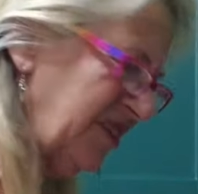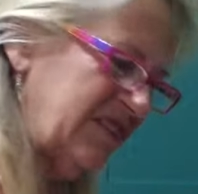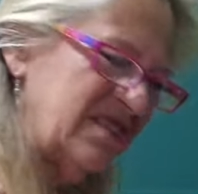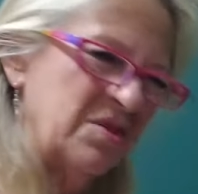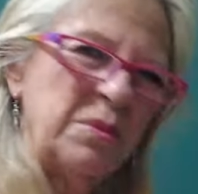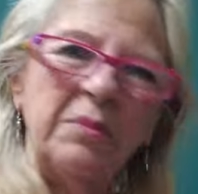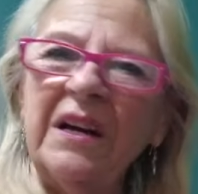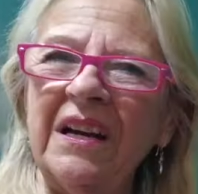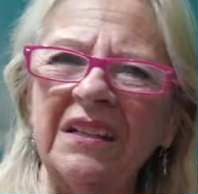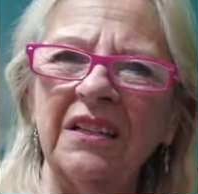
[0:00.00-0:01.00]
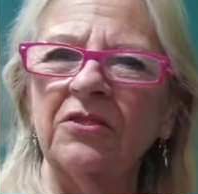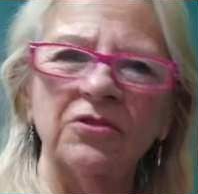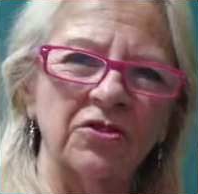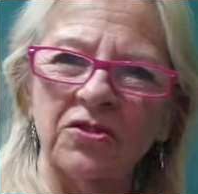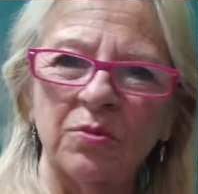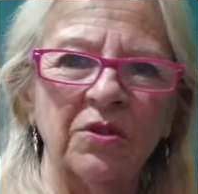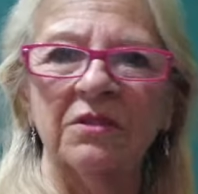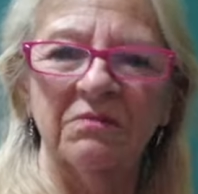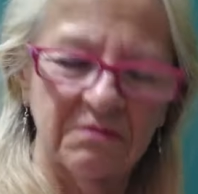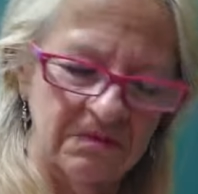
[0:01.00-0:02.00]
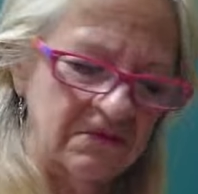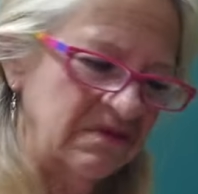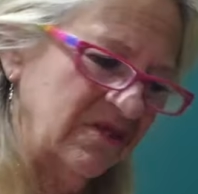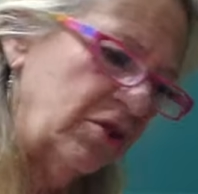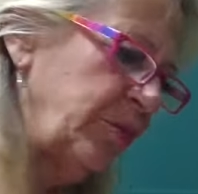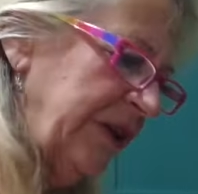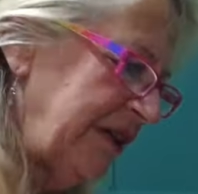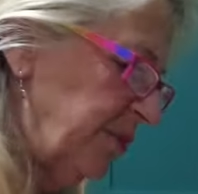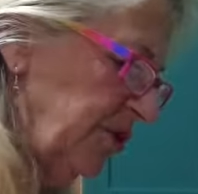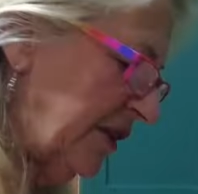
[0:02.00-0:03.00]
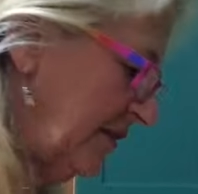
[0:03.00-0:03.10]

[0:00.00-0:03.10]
this to be mine. I don't just want to copy anybody